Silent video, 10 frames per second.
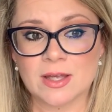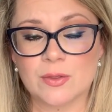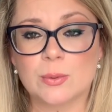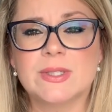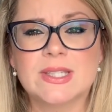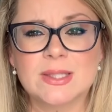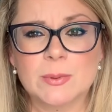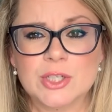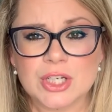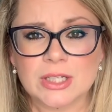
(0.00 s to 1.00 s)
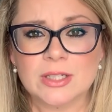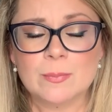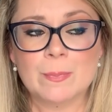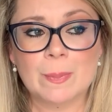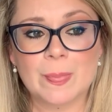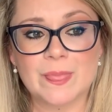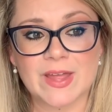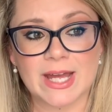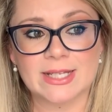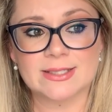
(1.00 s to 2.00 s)
There was suspicion
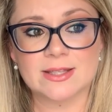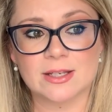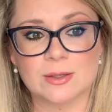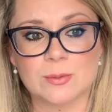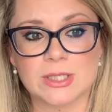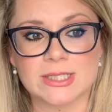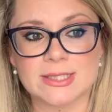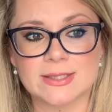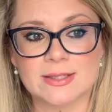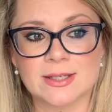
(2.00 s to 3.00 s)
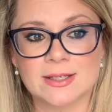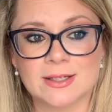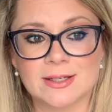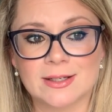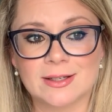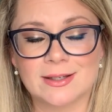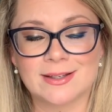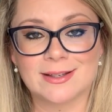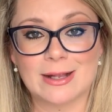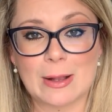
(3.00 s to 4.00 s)
that there was
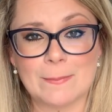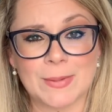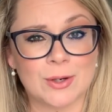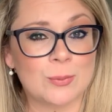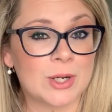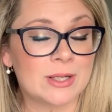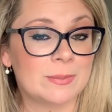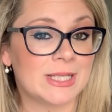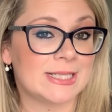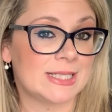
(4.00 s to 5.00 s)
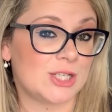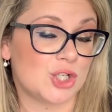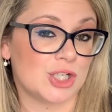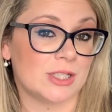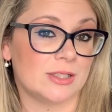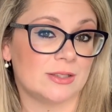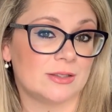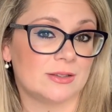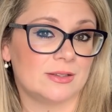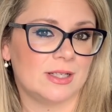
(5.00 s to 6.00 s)
a marijuana plantation
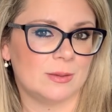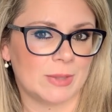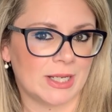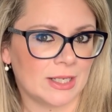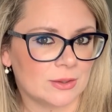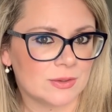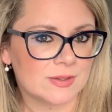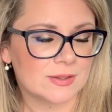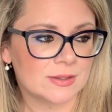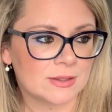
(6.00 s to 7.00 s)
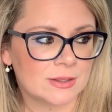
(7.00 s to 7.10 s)
in my house.